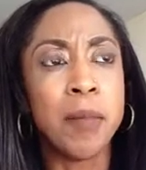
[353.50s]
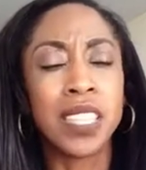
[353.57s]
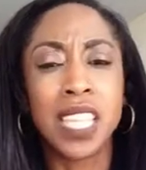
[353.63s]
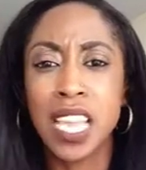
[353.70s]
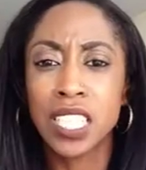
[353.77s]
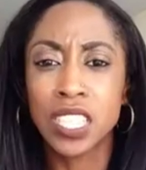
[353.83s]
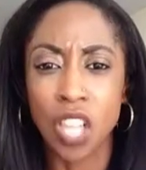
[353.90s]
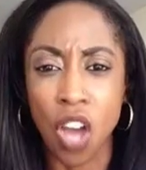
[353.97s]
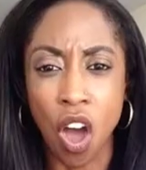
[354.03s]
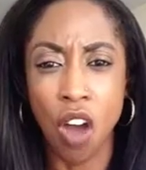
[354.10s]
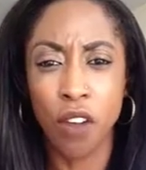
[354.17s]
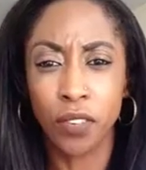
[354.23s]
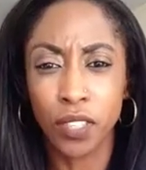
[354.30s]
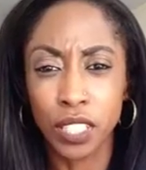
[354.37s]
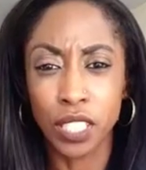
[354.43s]
things to
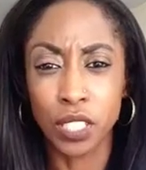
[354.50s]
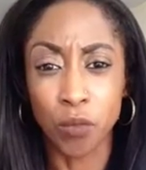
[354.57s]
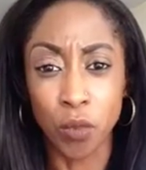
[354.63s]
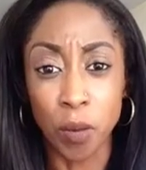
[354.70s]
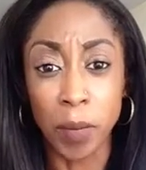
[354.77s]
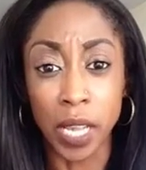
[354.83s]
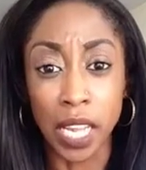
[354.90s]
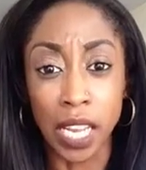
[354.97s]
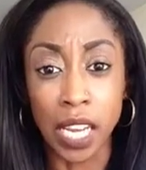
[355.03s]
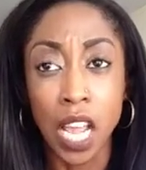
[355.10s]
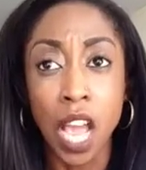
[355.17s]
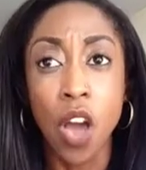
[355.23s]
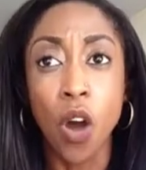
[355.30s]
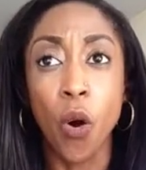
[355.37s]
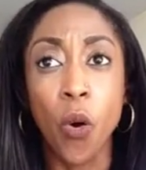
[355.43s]
offer this woman?
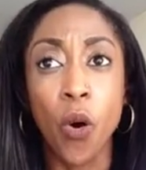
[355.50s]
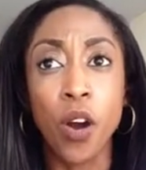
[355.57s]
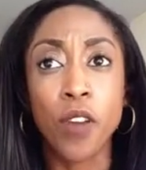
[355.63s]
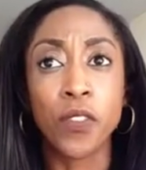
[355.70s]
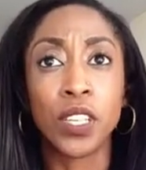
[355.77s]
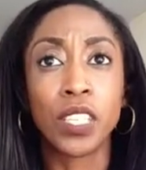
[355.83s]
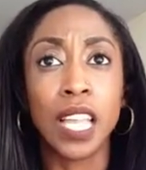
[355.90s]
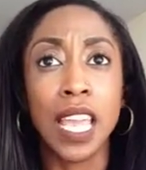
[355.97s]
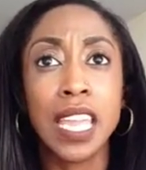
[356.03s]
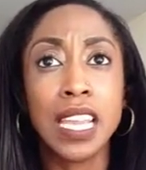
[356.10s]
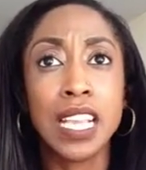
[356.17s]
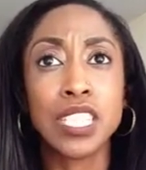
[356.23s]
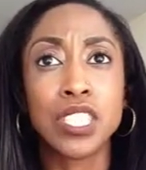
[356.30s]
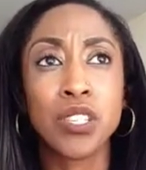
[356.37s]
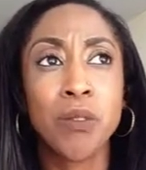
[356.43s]
Or for ladies,